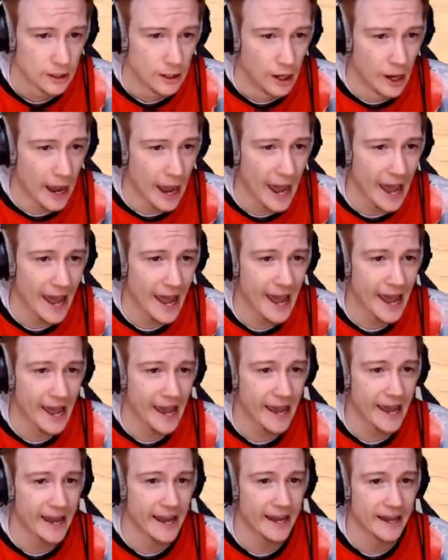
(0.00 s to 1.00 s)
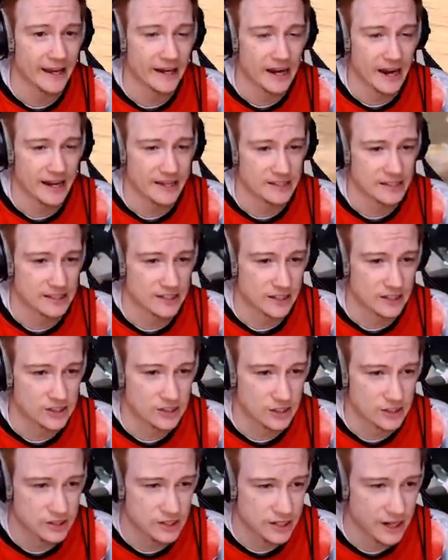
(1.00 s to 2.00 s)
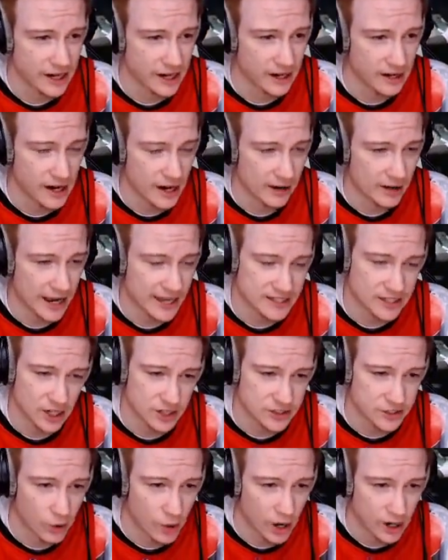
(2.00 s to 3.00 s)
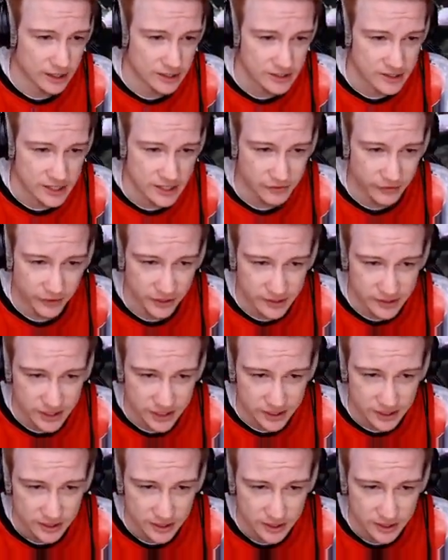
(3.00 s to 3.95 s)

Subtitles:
Hey, nice. They're so scared. That's also Harden's defense.